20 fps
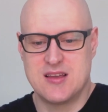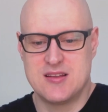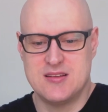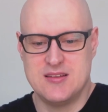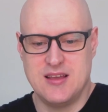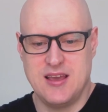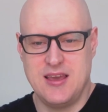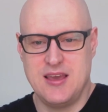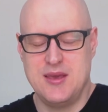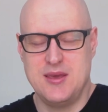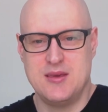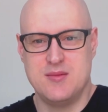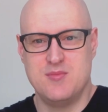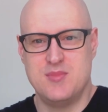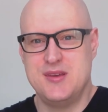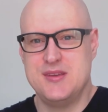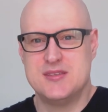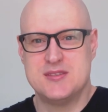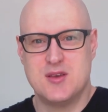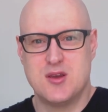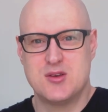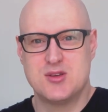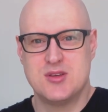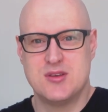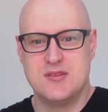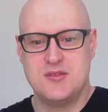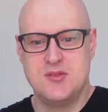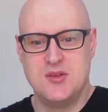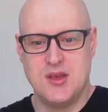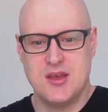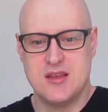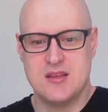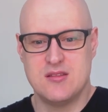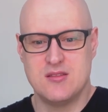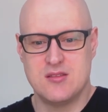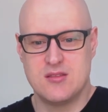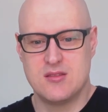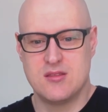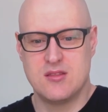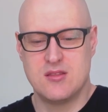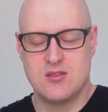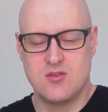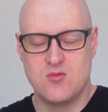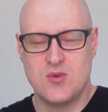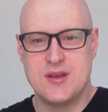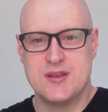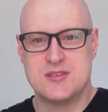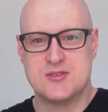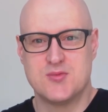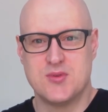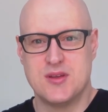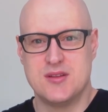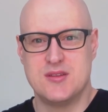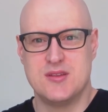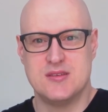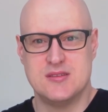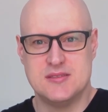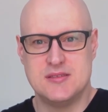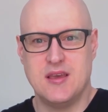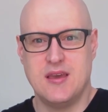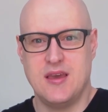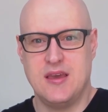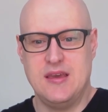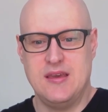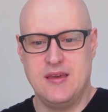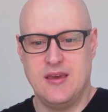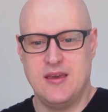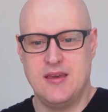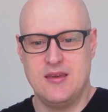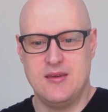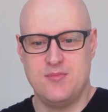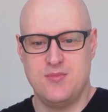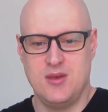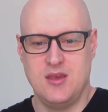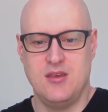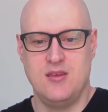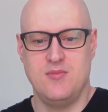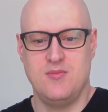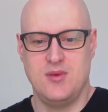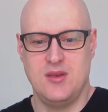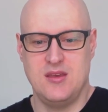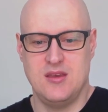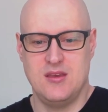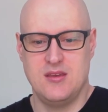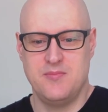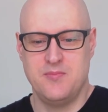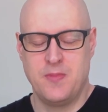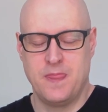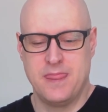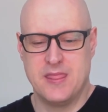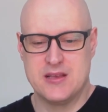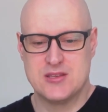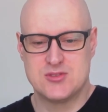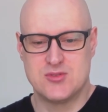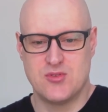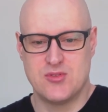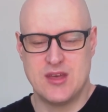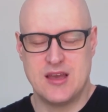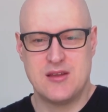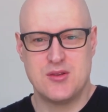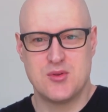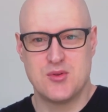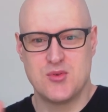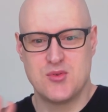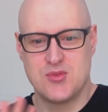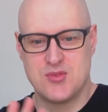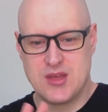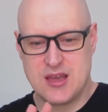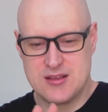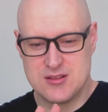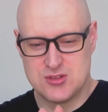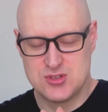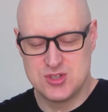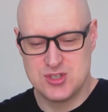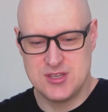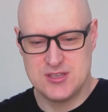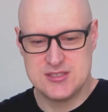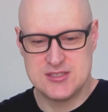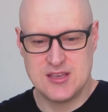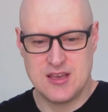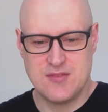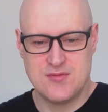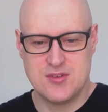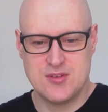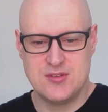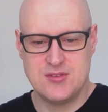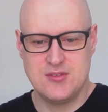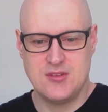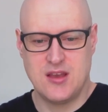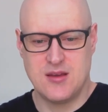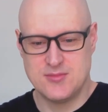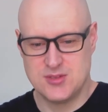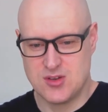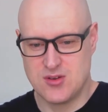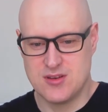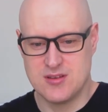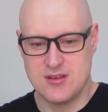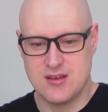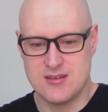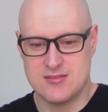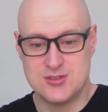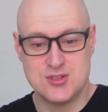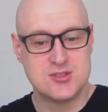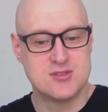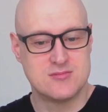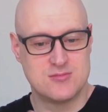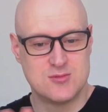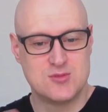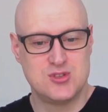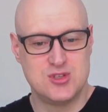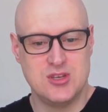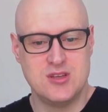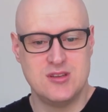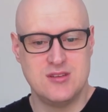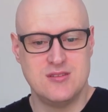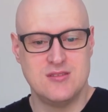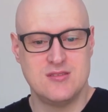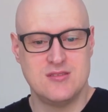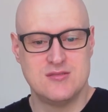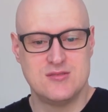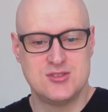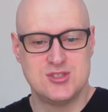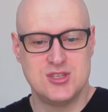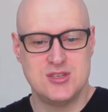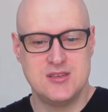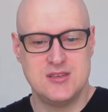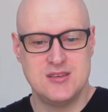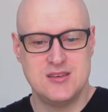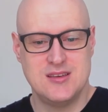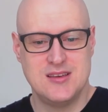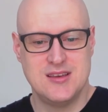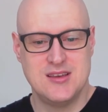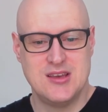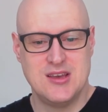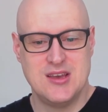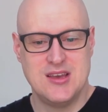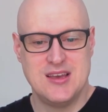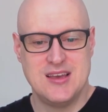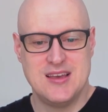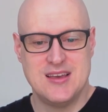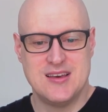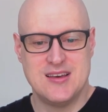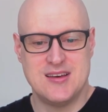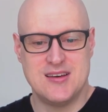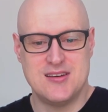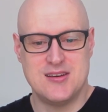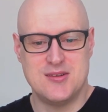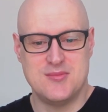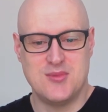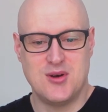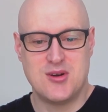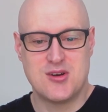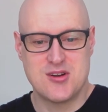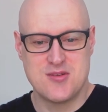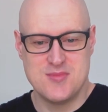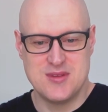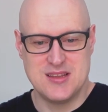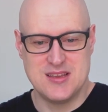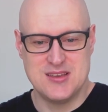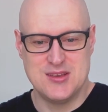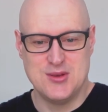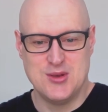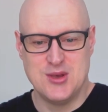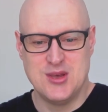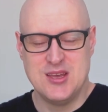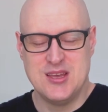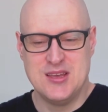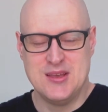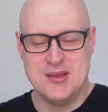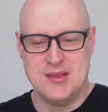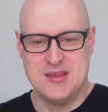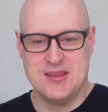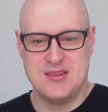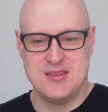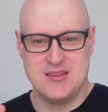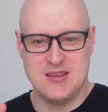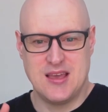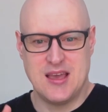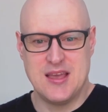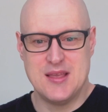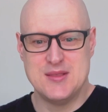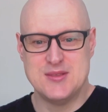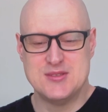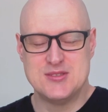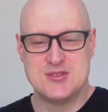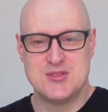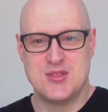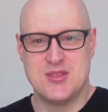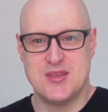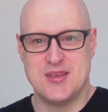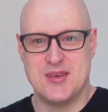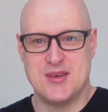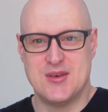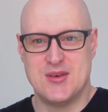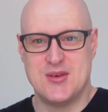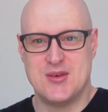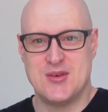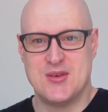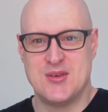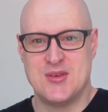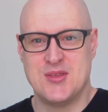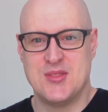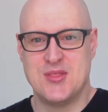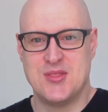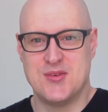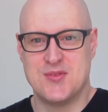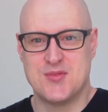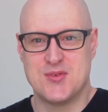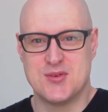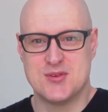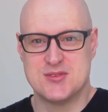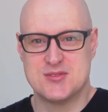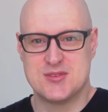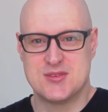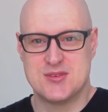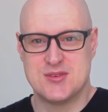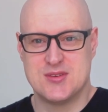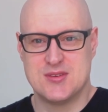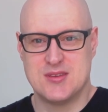an A and B section, and the way it's written is A, A, B, B. So that G7, I'm sorry, just G harmony ends the first